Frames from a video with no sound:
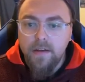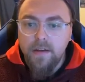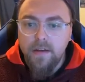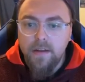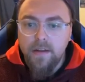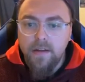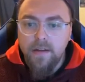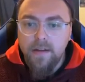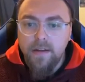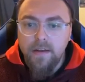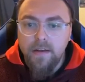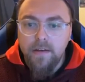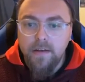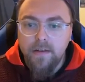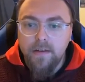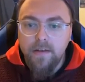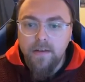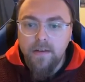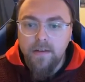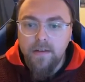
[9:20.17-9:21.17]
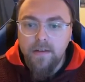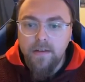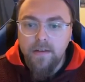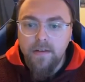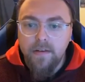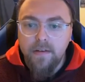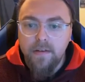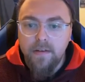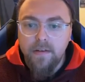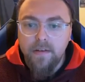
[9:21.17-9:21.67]
and then
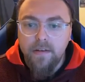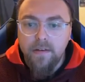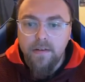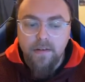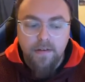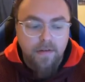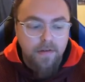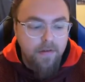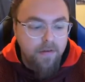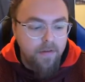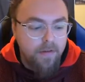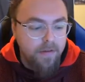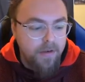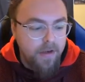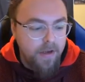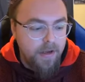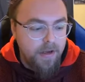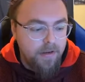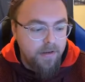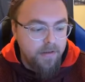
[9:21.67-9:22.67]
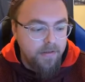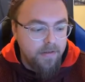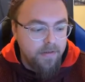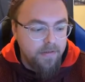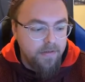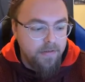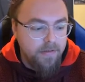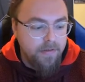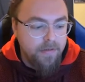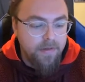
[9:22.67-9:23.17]
hold
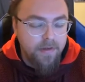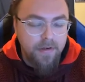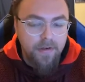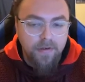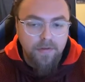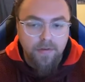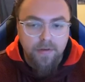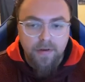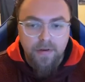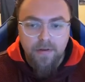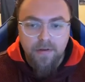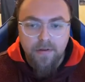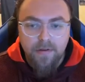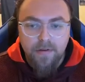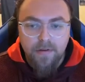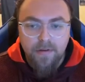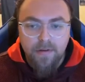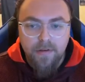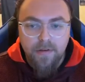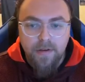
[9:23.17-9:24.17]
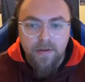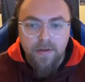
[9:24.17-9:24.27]
down Control,